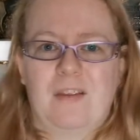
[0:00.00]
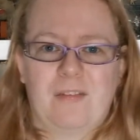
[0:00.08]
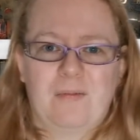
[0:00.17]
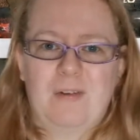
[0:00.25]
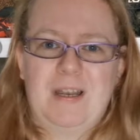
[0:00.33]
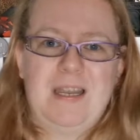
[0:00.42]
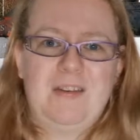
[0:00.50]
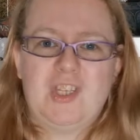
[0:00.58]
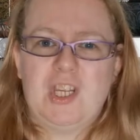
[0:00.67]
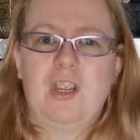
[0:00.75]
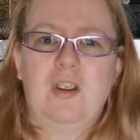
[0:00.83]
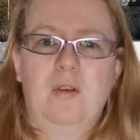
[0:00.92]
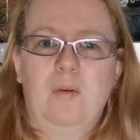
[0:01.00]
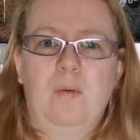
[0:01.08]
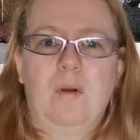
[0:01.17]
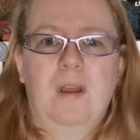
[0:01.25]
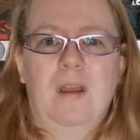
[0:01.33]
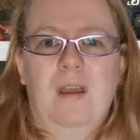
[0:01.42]
doesn't really do
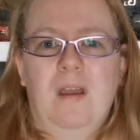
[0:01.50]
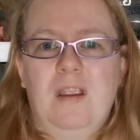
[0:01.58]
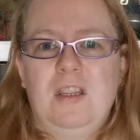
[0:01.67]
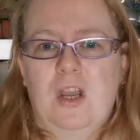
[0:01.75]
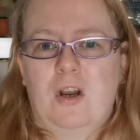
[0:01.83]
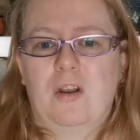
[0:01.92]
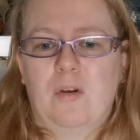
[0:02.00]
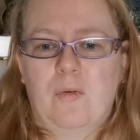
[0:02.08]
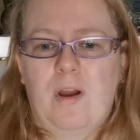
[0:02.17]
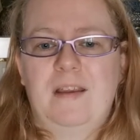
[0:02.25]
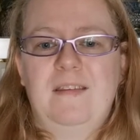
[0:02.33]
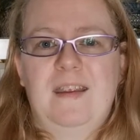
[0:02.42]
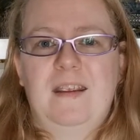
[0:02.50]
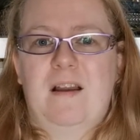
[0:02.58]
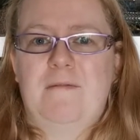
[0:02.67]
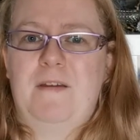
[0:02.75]
younger writing,